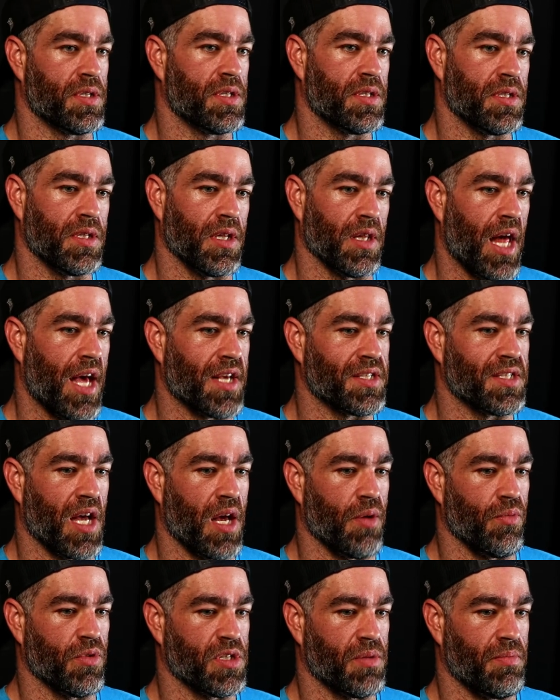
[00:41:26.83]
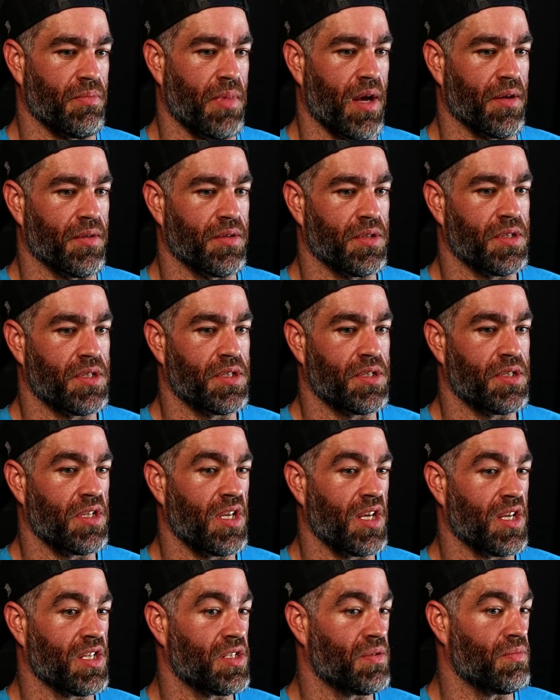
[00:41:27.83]
The last time was about
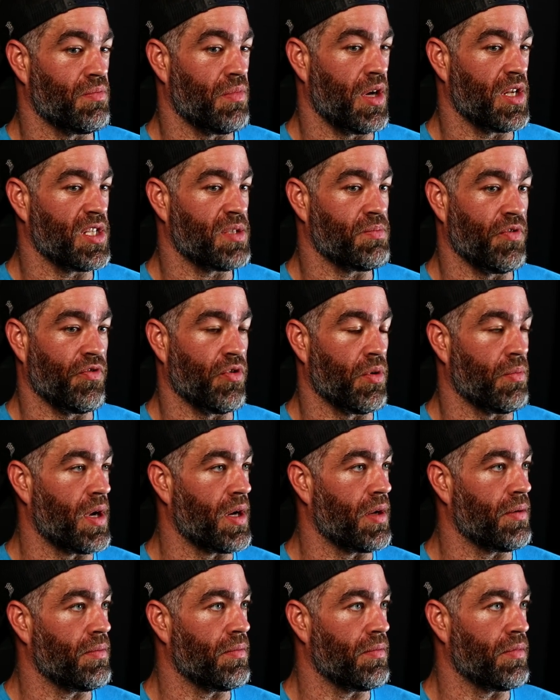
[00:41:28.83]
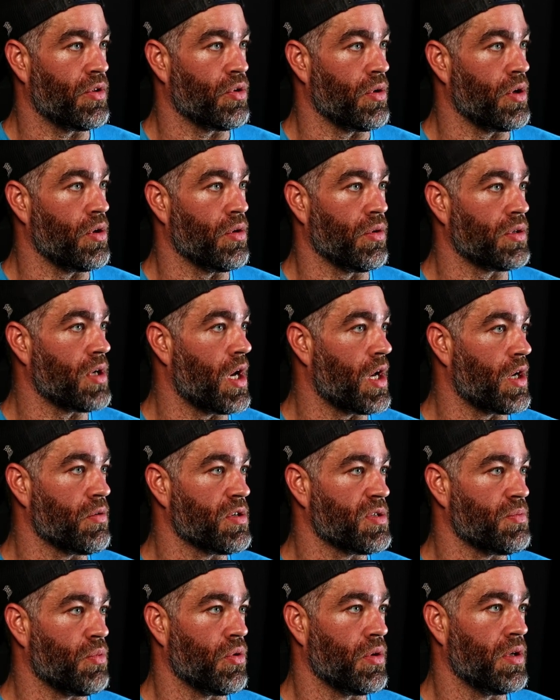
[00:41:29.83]
6 months before my 3-year-old daughter was
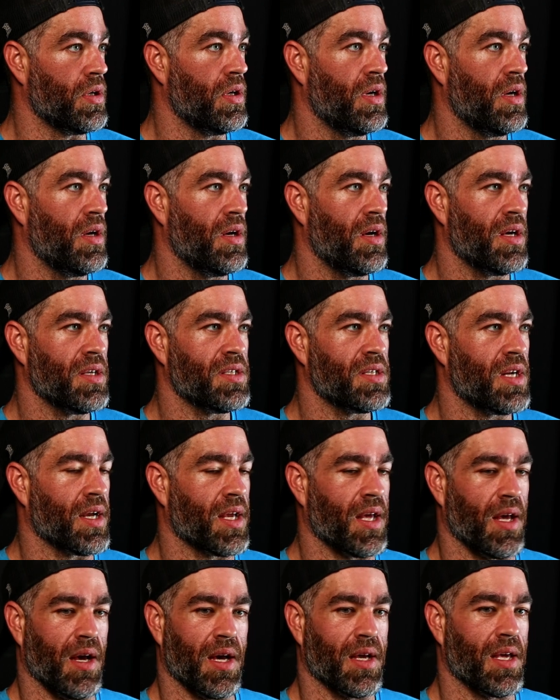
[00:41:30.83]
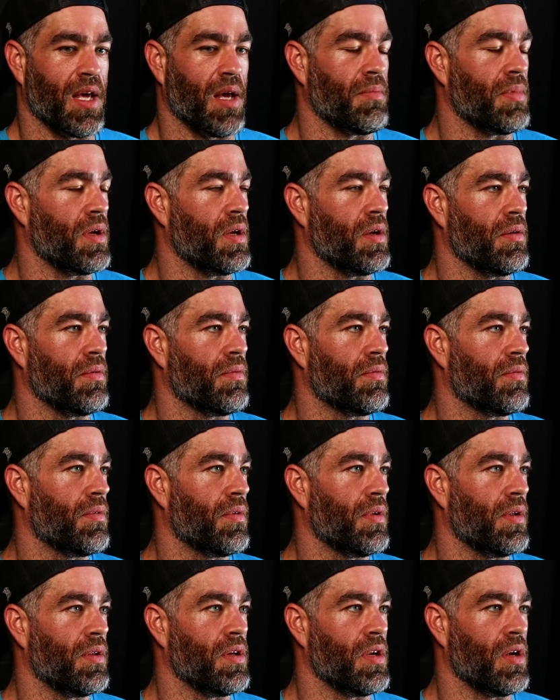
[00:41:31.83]
born. Yeah. I said, I can't be,
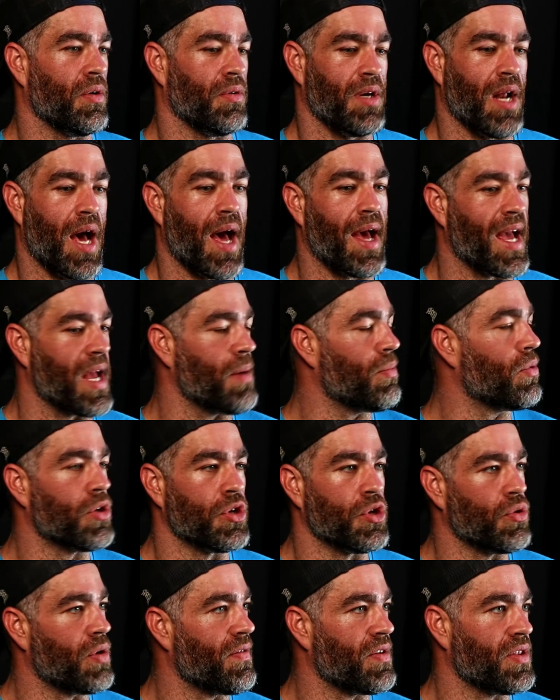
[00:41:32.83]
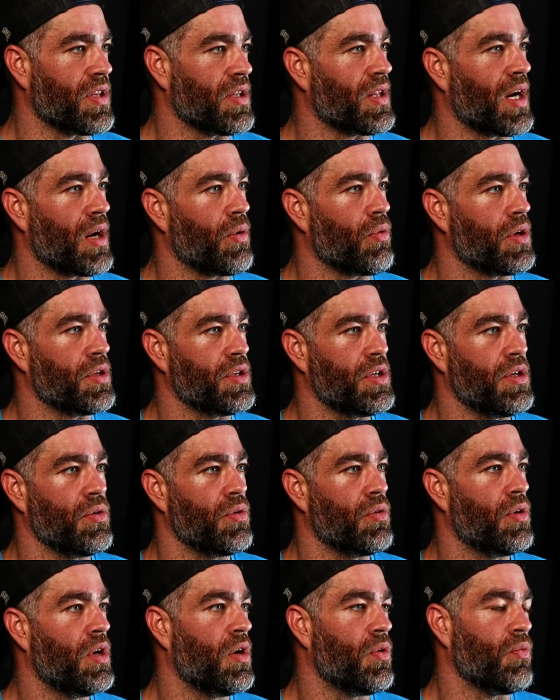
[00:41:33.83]
you know, not able to do everything that I want to do
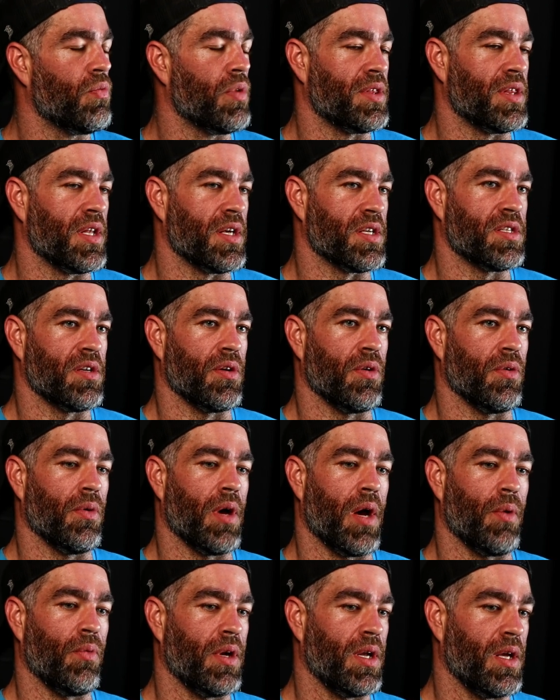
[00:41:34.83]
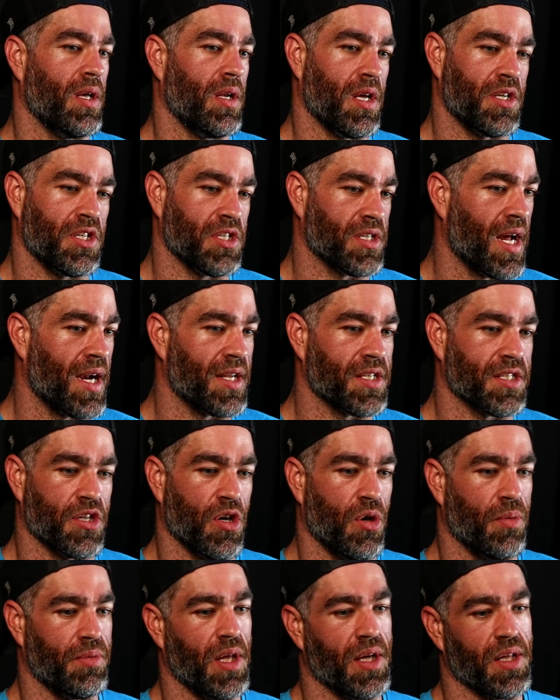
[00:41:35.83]
with this. So I went in, I just got it
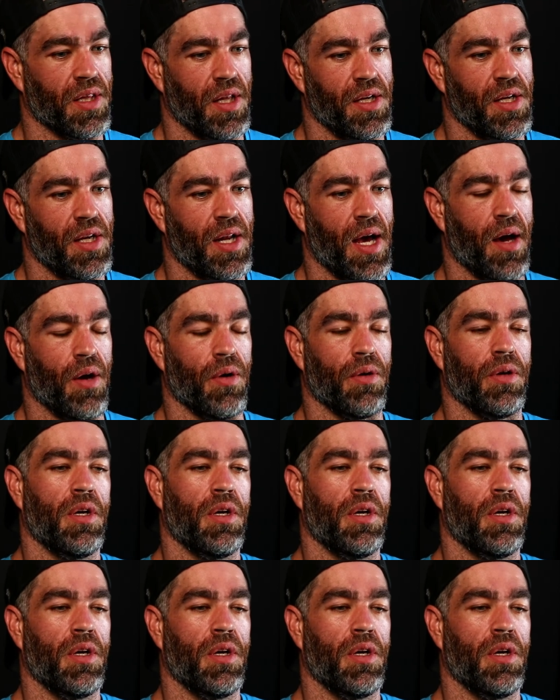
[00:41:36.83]
scoped. They cleaned it out,